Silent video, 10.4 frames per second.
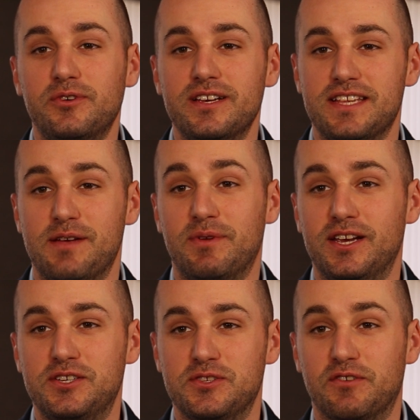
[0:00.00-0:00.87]
3
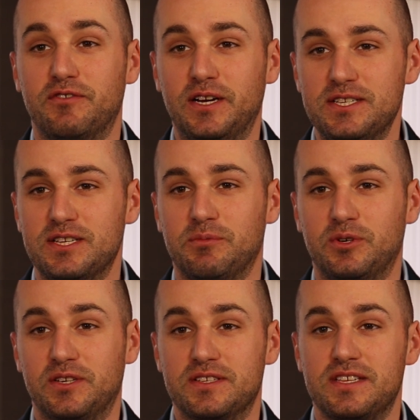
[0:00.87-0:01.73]
examinations are very
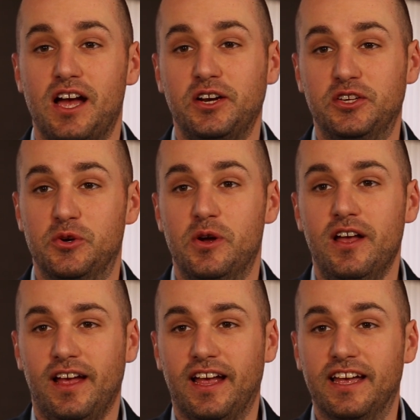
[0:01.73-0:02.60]
similar to SOC 2
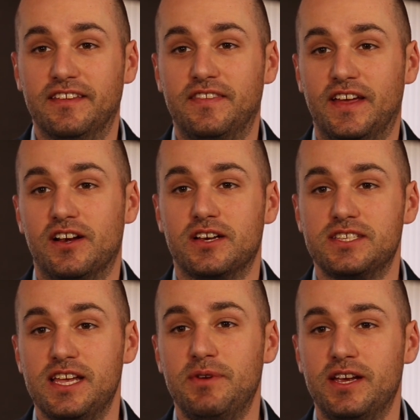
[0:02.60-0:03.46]
in that they are
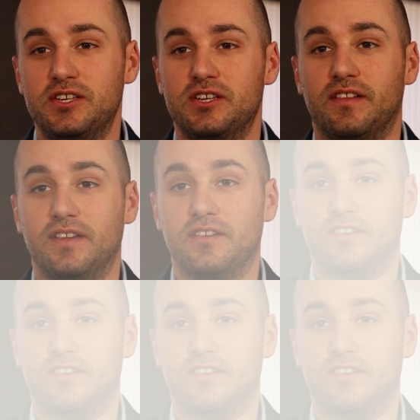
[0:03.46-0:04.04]
examination on